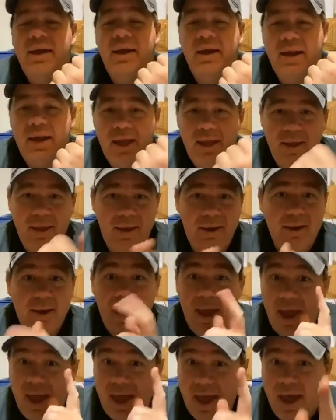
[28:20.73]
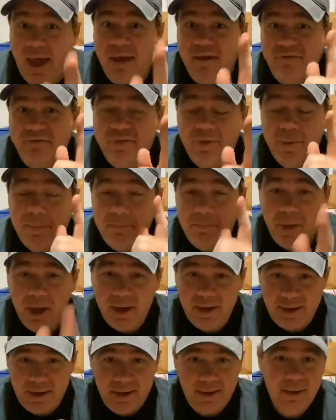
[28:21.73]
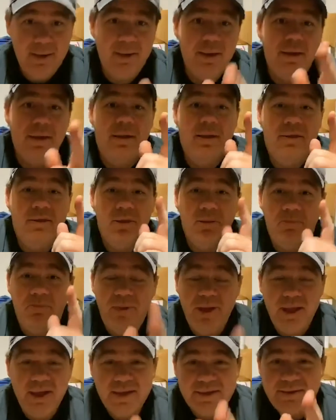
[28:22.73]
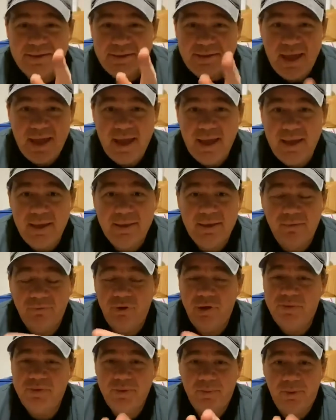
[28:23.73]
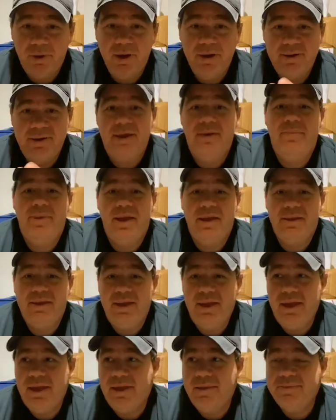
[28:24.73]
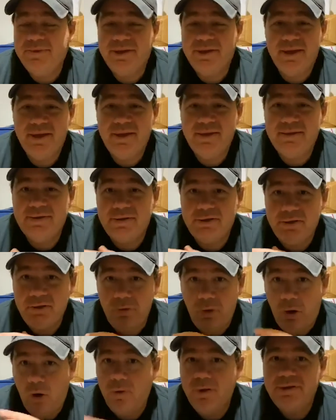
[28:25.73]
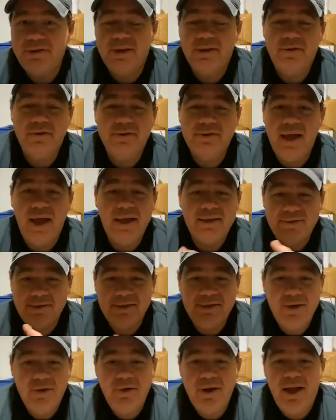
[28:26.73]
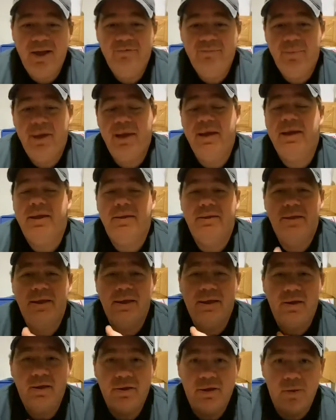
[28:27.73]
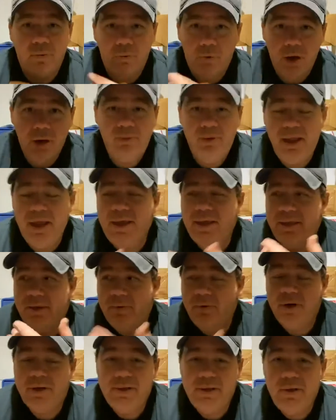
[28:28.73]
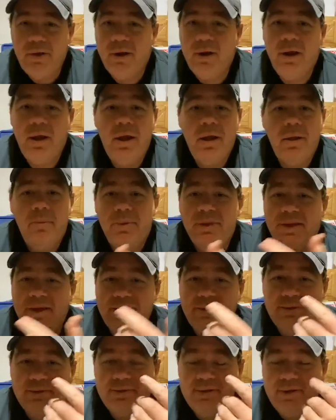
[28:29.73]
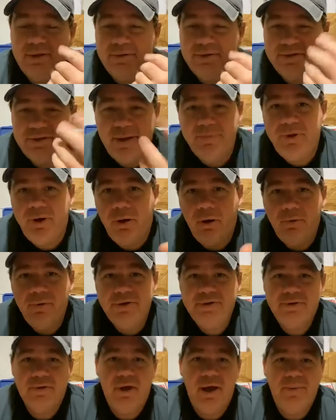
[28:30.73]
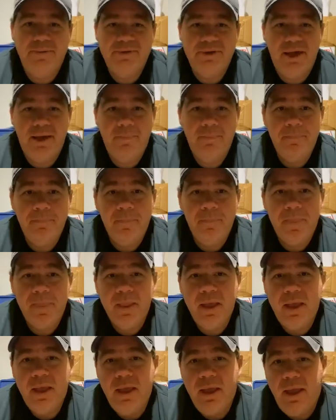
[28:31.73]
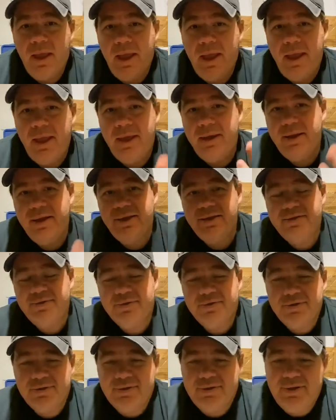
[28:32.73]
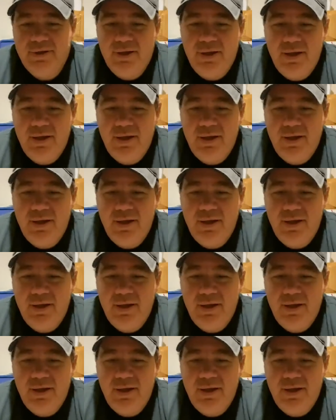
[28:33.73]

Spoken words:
and have the money. The biggest thing that rips apart 10-man teams is you always get those guys that don't have money. They, they want to play, they want to do it, but then, something always crops up. And it's